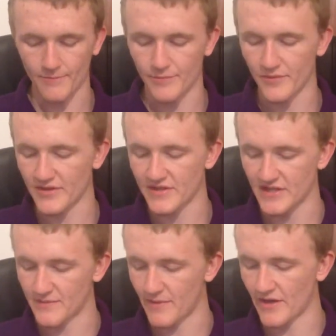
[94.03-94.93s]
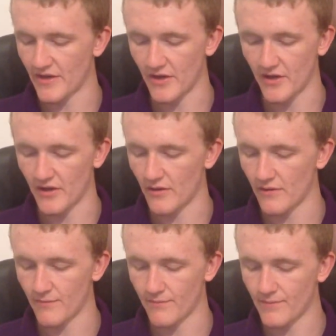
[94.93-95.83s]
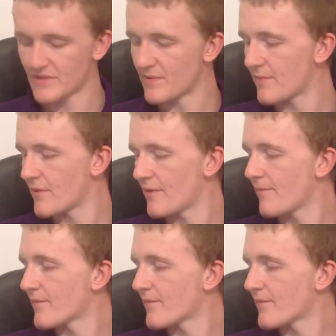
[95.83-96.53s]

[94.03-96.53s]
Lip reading: but this is my piece of paper.